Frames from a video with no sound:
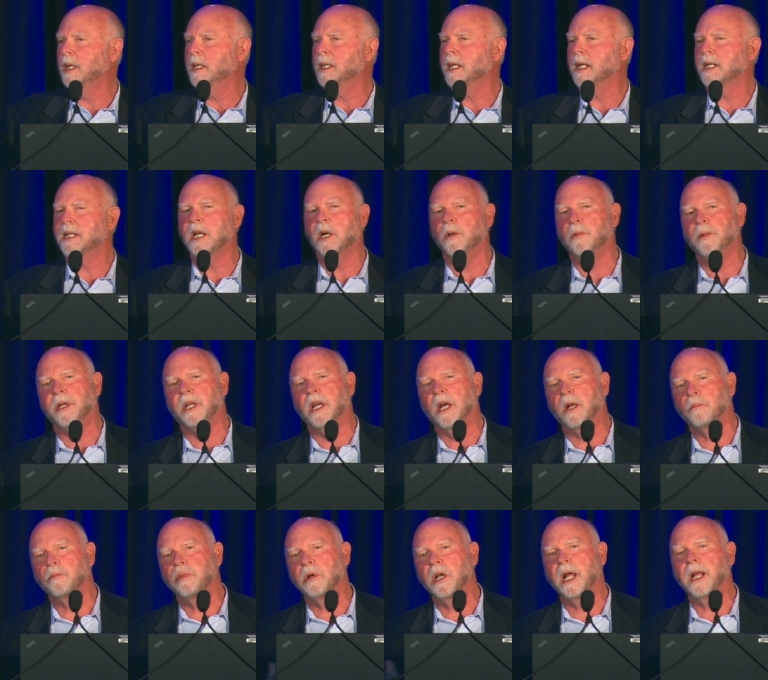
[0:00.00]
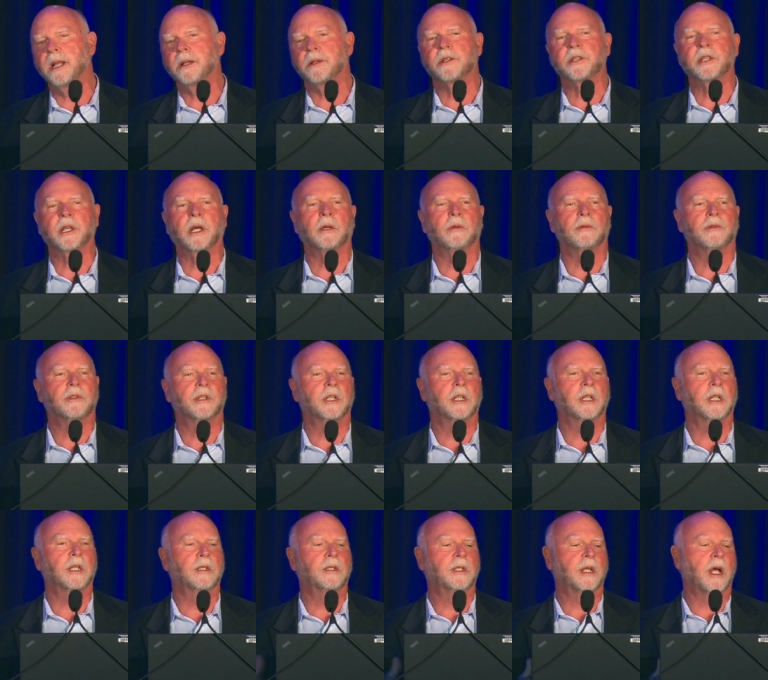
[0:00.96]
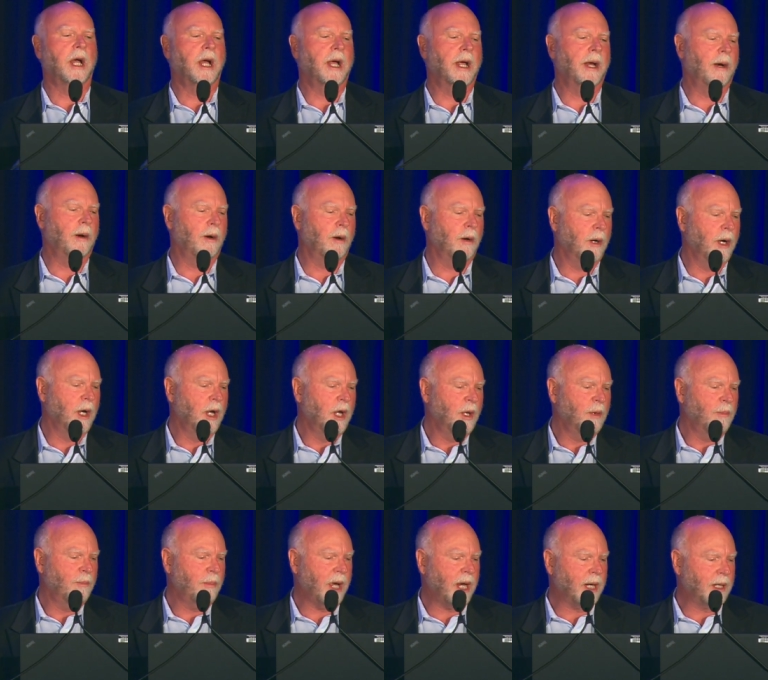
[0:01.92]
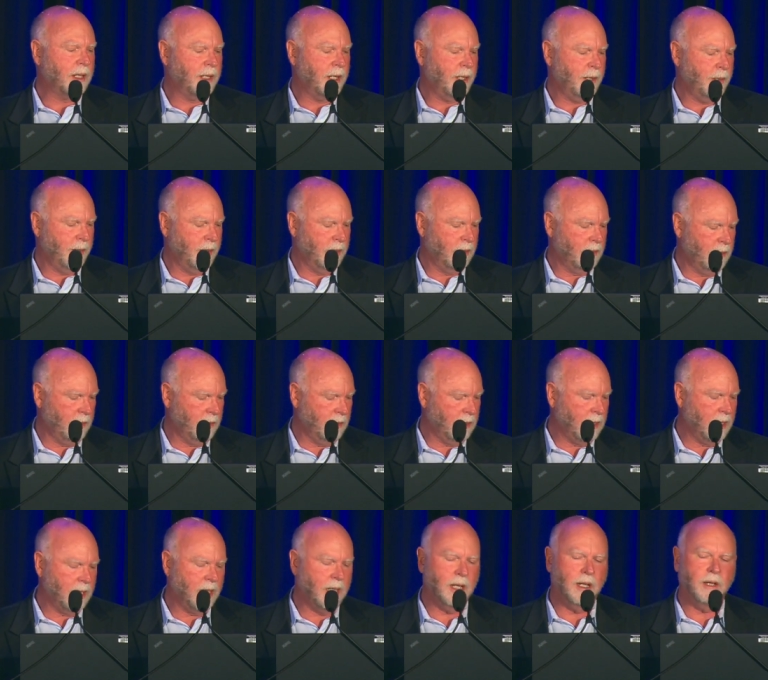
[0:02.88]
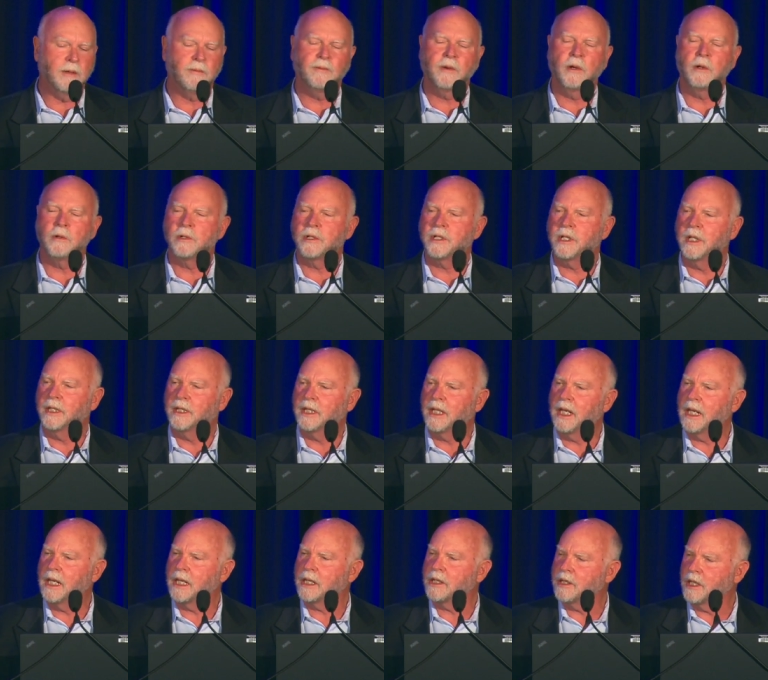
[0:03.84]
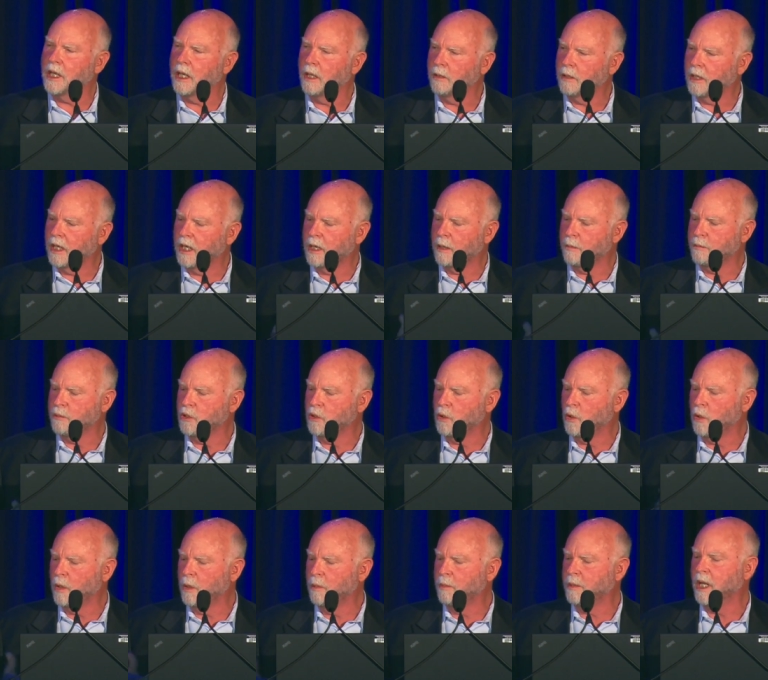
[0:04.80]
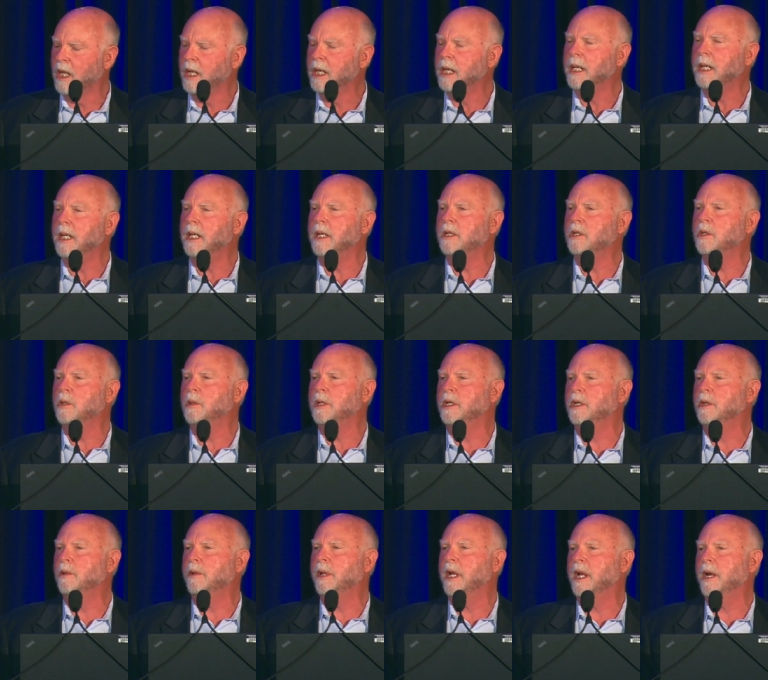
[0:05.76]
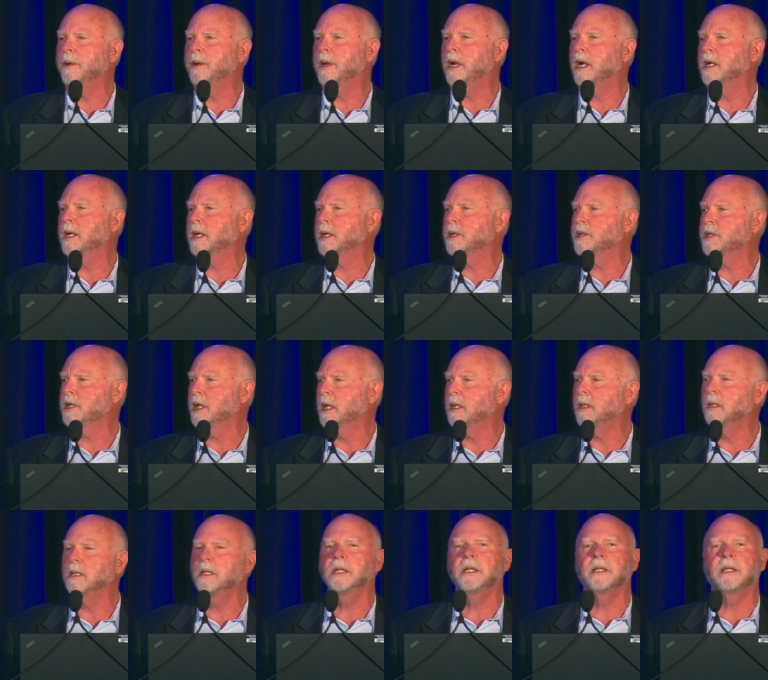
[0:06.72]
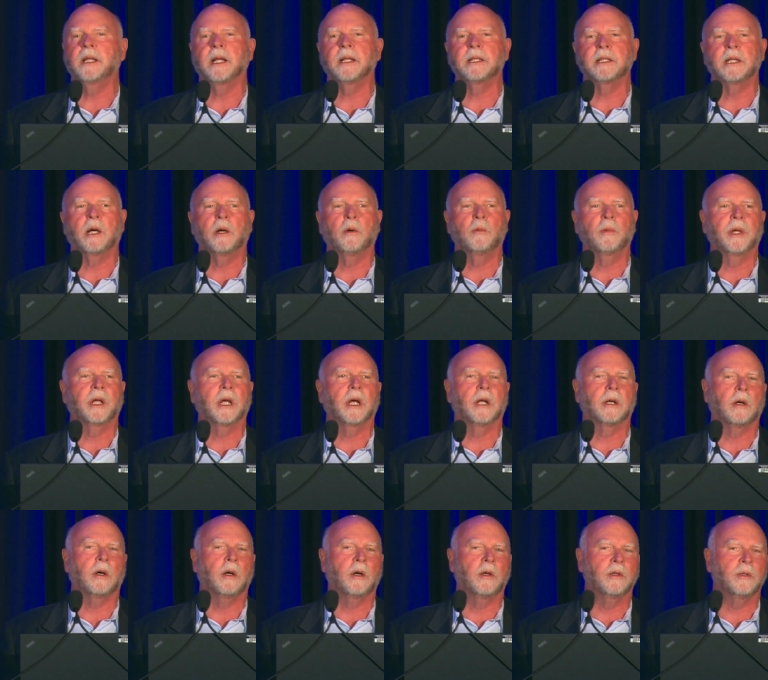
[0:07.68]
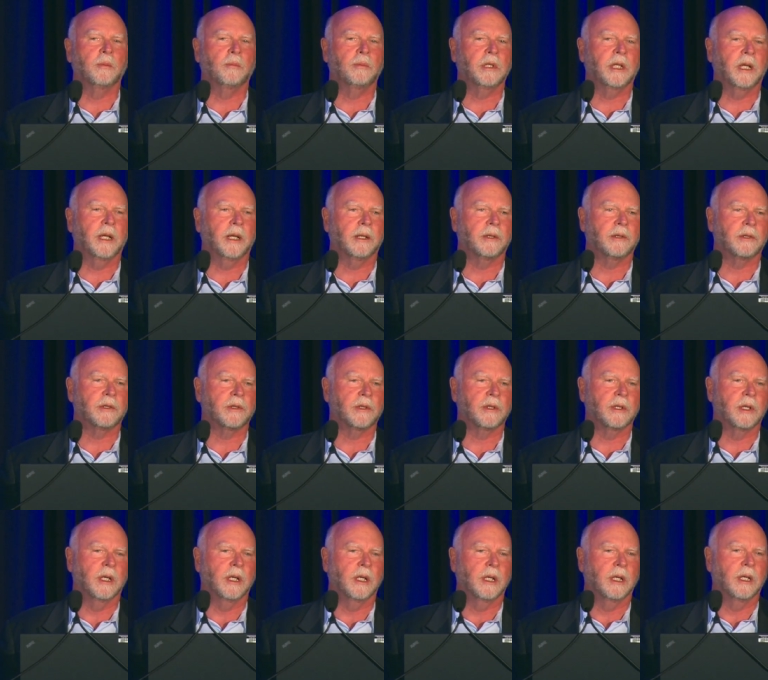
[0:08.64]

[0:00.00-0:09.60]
That's how we got plant cells. An entire bacterial uh, photosynthetic cell got absorbed into a eukaryotic cell, and that's how we got all the plants.